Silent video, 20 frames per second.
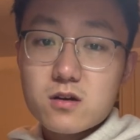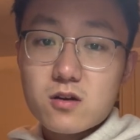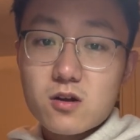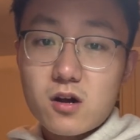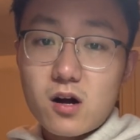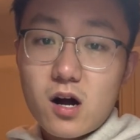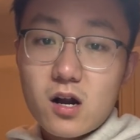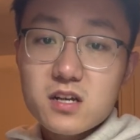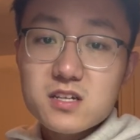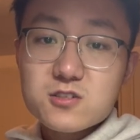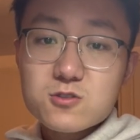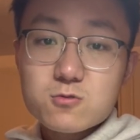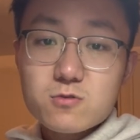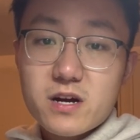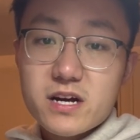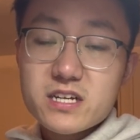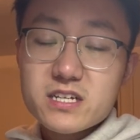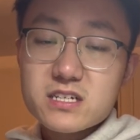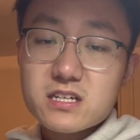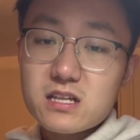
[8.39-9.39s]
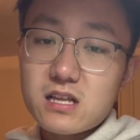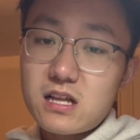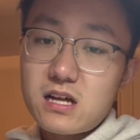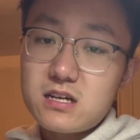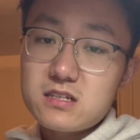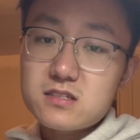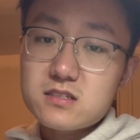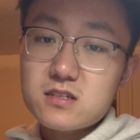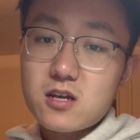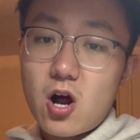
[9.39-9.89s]
college writing
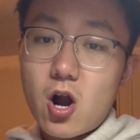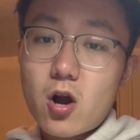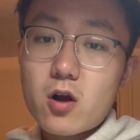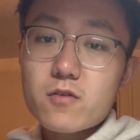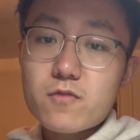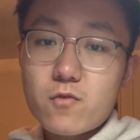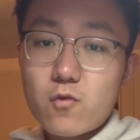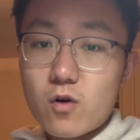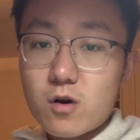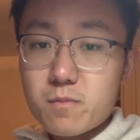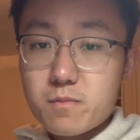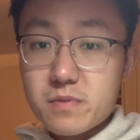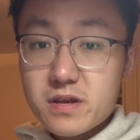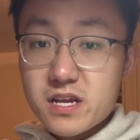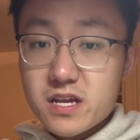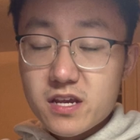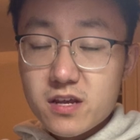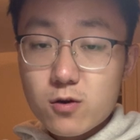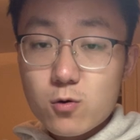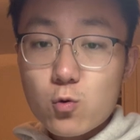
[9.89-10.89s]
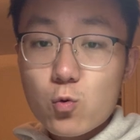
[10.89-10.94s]
class R4B